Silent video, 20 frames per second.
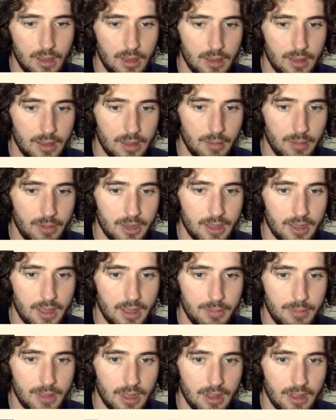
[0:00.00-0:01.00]
think I'm gonna
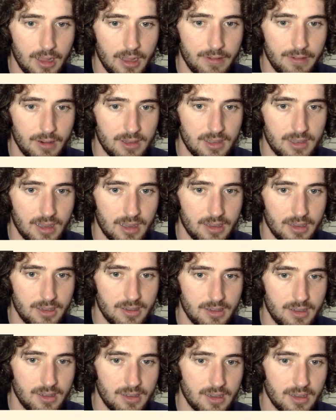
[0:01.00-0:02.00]
keep that there for a second,
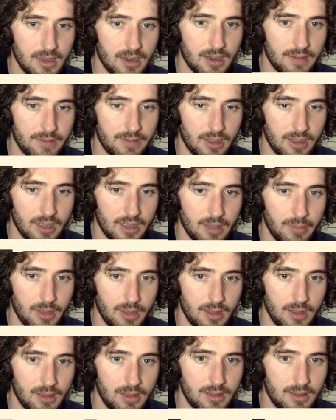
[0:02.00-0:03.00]
just because I kind of feel like he
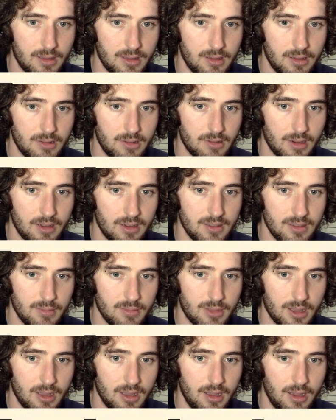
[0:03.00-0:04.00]
may try
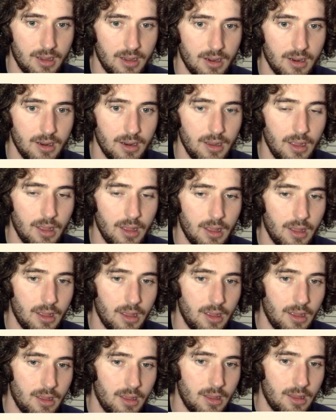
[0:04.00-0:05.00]
something here,
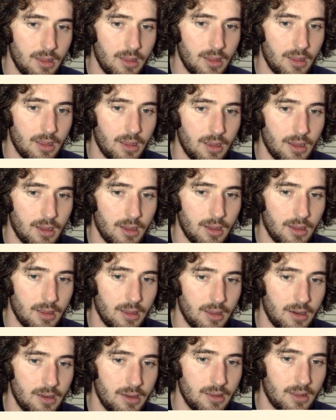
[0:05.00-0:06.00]

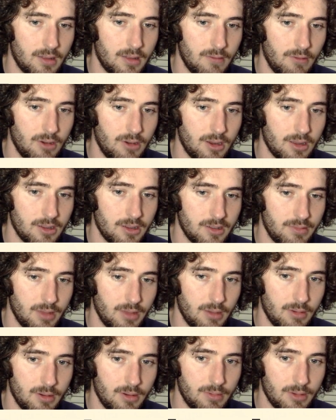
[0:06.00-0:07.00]
and I want to just be
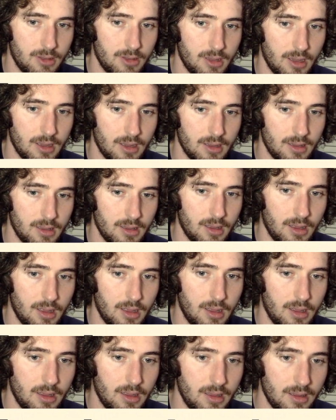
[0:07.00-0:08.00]
able to protect.
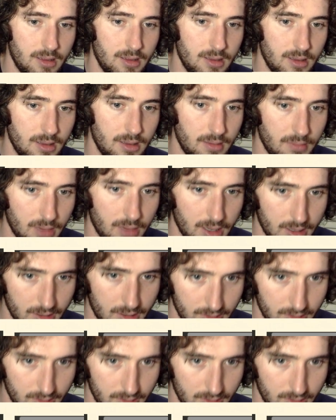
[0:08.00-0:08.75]
He might